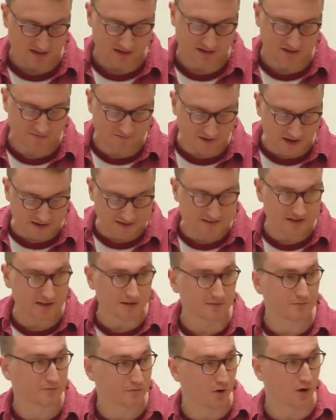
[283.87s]
he's
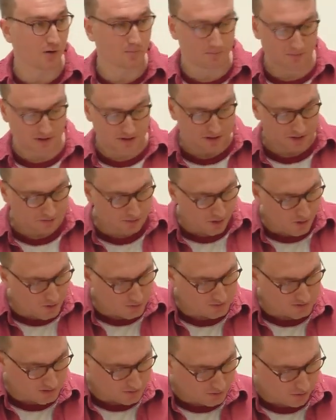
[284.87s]
facing from
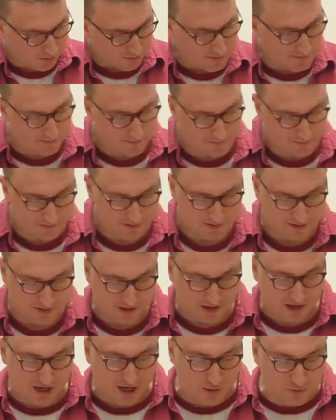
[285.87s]
those in Corinth.
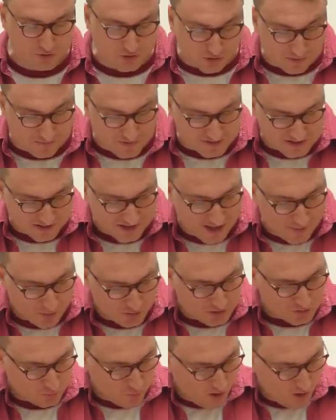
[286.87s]
He was going to visit them on his